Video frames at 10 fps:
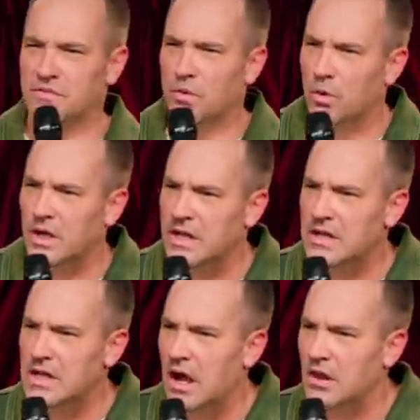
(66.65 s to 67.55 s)

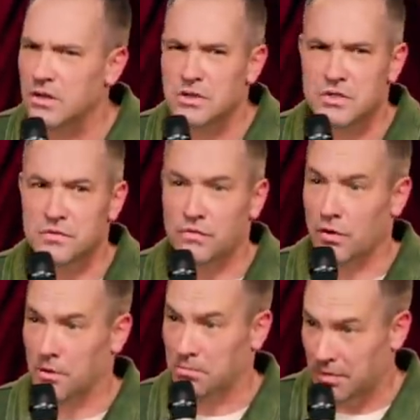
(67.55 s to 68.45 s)
$40
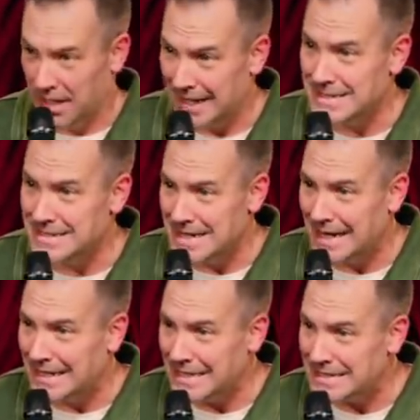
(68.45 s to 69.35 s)
for a plane
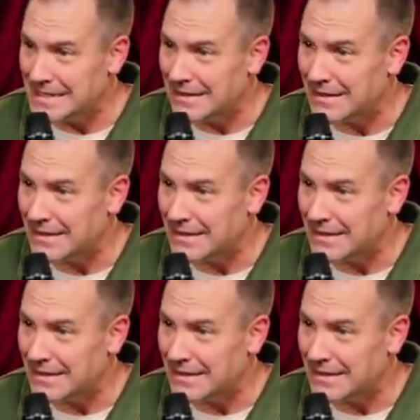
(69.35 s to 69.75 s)
ticket?